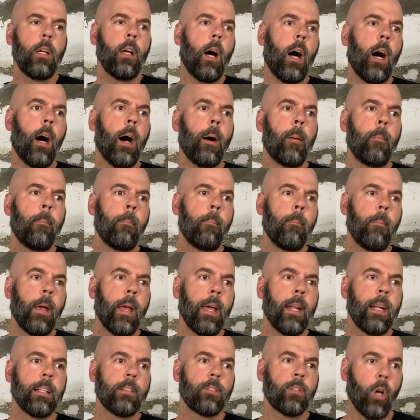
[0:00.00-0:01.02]
and
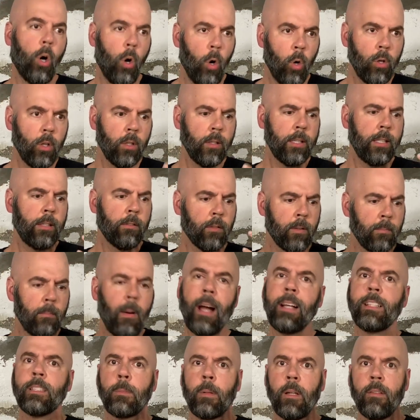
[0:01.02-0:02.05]
it totally
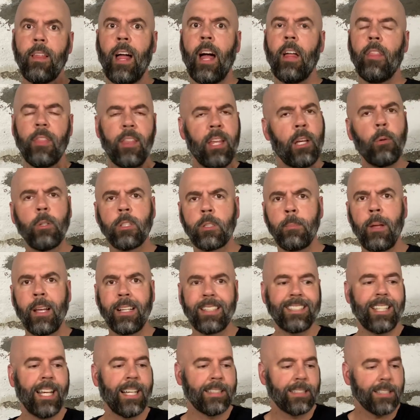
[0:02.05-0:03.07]
reminds me of that thing, which
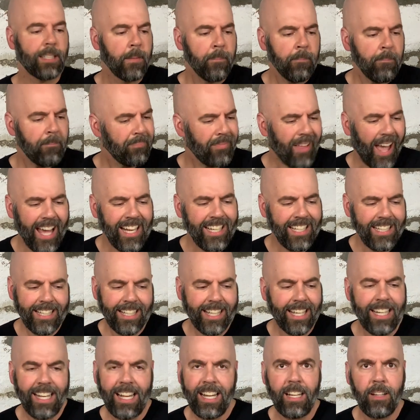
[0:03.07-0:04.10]
makes sense. I didn't
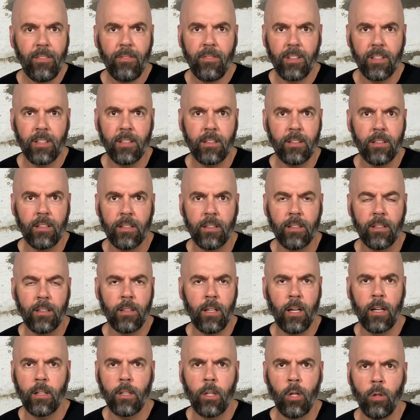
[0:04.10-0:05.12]
get any of the
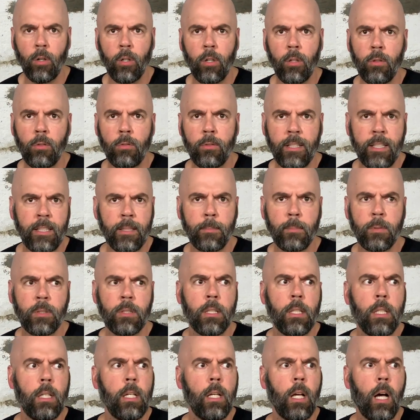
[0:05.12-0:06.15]
cocoa
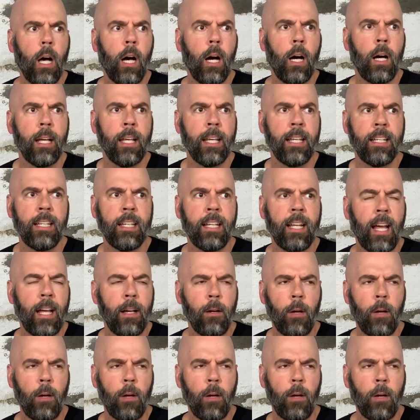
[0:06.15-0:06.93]
nibs in it. I